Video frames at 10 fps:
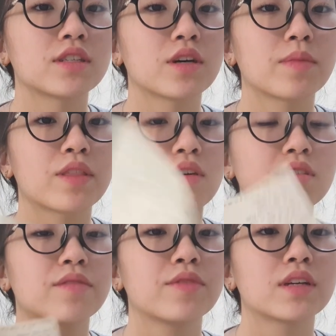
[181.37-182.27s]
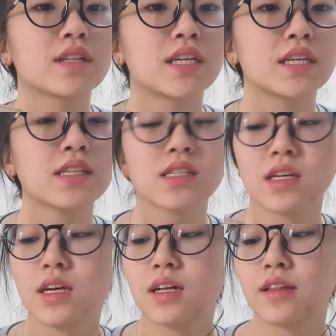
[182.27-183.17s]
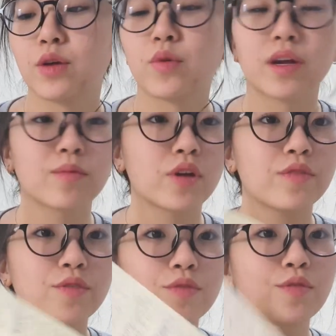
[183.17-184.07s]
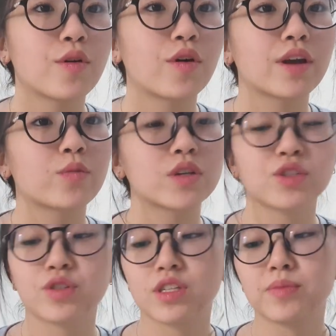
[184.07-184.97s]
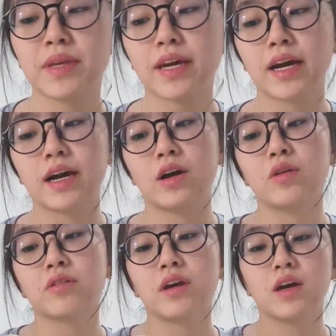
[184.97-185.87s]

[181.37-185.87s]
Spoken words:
down my thoughts and feelings, like what I'm grateful for and what stressed me out.